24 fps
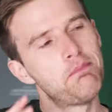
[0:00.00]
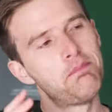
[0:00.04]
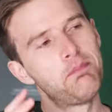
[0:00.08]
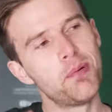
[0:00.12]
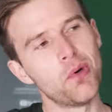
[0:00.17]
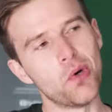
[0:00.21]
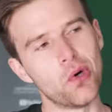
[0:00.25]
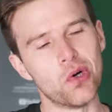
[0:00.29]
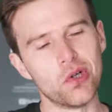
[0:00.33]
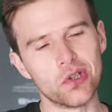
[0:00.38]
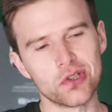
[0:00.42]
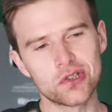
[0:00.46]

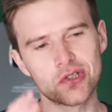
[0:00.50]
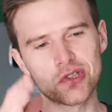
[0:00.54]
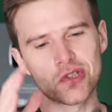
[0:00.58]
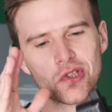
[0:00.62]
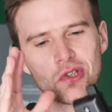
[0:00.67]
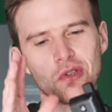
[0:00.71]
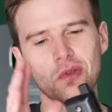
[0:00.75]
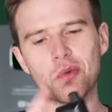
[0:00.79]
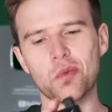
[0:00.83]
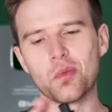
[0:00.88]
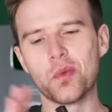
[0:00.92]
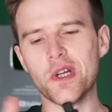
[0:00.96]

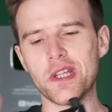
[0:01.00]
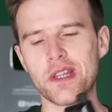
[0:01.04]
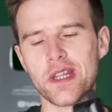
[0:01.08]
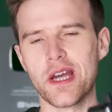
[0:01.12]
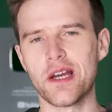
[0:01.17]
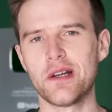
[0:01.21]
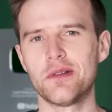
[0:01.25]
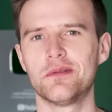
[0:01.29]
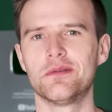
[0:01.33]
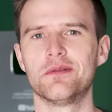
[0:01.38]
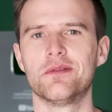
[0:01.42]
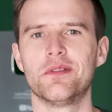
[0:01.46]
but
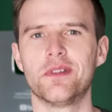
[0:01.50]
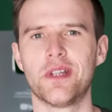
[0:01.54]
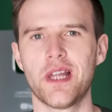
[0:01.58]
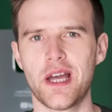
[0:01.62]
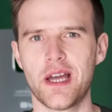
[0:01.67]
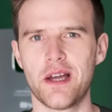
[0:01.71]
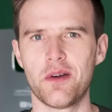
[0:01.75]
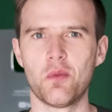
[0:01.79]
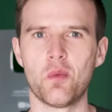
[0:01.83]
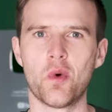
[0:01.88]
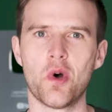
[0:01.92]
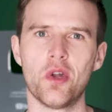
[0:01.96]
without
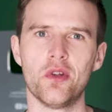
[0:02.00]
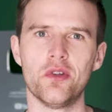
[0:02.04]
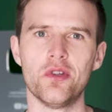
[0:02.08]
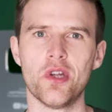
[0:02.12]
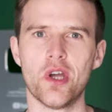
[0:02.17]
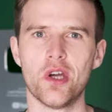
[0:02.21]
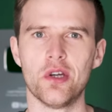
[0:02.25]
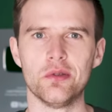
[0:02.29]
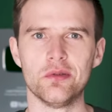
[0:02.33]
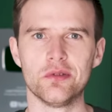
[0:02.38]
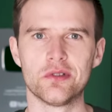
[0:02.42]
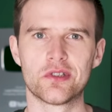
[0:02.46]
that one
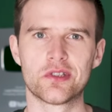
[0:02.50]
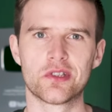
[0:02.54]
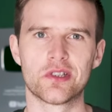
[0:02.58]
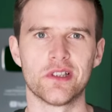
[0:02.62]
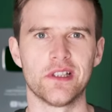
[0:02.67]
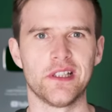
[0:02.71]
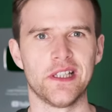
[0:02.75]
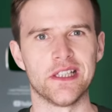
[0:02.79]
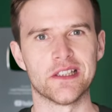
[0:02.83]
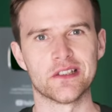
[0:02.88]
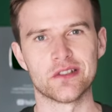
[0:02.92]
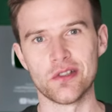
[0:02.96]
note,
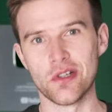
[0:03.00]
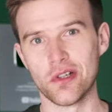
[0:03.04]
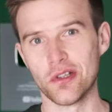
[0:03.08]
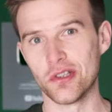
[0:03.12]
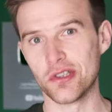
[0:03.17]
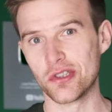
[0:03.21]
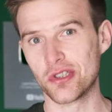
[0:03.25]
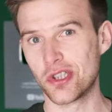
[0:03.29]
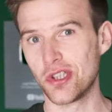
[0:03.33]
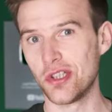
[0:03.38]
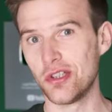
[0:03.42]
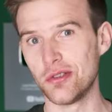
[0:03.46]
it's not
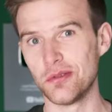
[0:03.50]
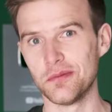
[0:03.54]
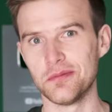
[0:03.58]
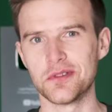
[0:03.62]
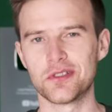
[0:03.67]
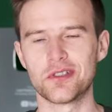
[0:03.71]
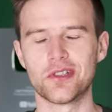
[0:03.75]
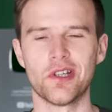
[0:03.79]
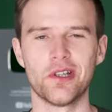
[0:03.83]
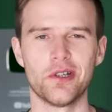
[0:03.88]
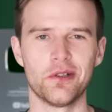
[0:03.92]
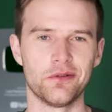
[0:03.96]
the tune,
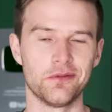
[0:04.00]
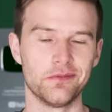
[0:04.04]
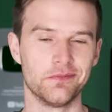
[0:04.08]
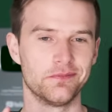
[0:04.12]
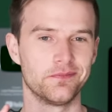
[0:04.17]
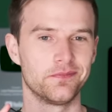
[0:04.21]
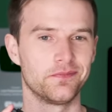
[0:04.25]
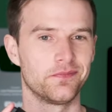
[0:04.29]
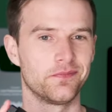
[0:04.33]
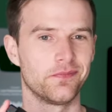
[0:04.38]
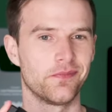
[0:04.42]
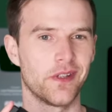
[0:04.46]
so
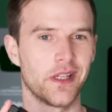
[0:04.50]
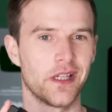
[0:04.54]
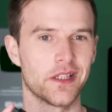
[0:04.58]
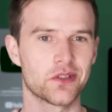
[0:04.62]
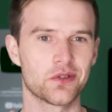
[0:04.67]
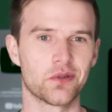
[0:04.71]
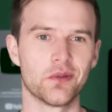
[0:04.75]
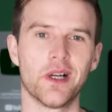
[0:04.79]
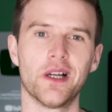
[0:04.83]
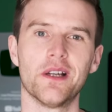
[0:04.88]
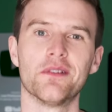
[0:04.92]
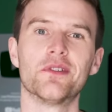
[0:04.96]

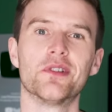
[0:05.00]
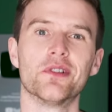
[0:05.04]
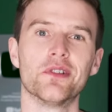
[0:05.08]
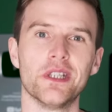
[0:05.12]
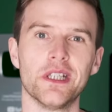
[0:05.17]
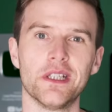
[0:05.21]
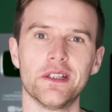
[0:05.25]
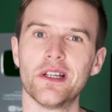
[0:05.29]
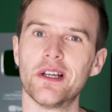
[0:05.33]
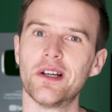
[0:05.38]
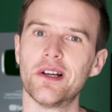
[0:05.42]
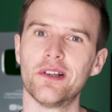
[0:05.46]
that's why I've done
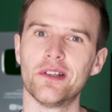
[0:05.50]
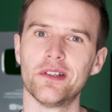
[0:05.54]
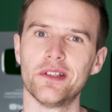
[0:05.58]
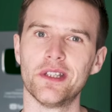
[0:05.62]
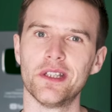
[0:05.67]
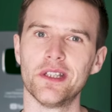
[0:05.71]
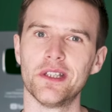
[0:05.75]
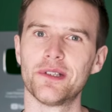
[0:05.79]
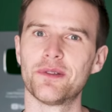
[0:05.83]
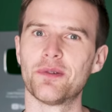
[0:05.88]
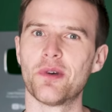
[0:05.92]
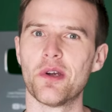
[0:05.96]
it on
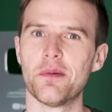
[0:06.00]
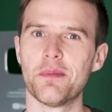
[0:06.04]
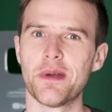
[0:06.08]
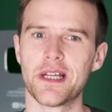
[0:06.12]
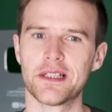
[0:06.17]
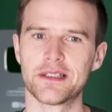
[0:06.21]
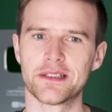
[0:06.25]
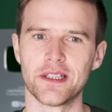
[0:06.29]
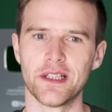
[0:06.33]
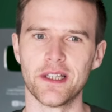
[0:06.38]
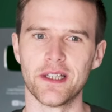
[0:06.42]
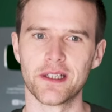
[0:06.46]
the
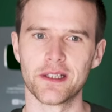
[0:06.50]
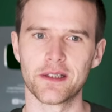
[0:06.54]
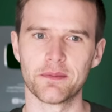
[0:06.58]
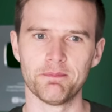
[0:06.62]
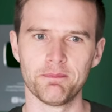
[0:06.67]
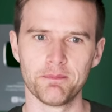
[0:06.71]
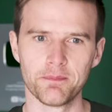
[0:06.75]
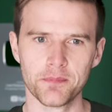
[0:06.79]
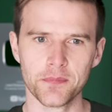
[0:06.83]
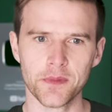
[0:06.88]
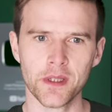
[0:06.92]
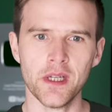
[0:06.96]
chromatic.
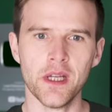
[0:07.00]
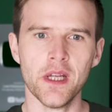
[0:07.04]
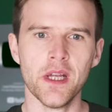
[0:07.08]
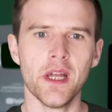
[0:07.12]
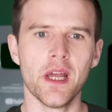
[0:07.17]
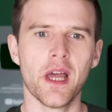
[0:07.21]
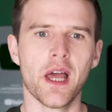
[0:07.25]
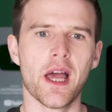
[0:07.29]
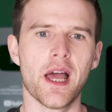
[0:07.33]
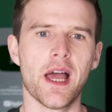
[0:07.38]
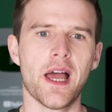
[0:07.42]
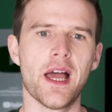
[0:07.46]

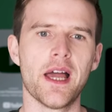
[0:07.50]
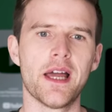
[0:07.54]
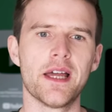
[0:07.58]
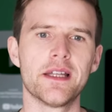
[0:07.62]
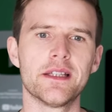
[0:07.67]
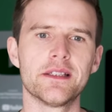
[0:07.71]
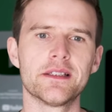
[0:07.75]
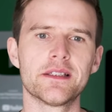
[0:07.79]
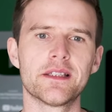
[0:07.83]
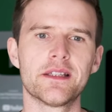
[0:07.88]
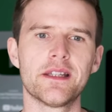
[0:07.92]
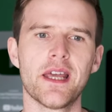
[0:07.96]

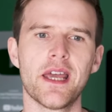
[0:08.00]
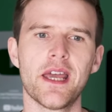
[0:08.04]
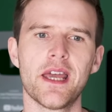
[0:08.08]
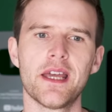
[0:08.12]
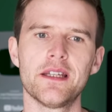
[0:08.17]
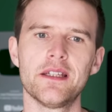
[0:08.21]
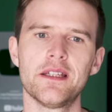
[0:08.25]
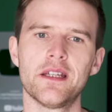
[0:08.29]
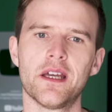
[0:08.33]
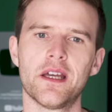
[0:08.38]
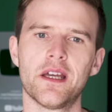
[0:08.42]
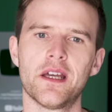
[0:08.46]
And
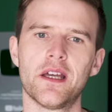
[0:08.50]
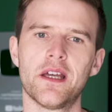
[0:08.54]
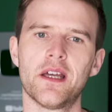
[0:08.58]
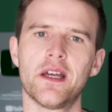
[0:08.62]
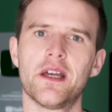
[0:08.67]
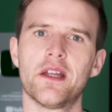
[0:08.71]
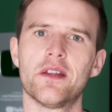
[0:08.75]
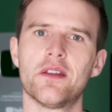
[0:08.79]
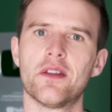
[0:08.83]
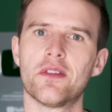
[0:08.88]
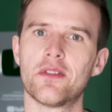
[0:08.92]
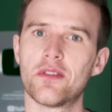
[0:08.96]
then
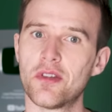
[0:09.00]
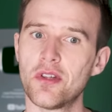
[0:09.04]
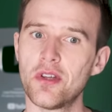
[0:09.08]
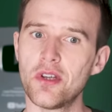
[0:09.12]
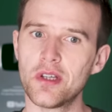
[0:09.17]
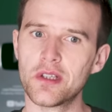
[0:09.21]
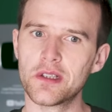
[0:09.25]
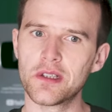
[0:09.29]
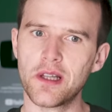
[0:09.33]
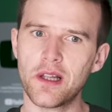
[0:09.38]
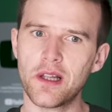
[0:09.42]
the third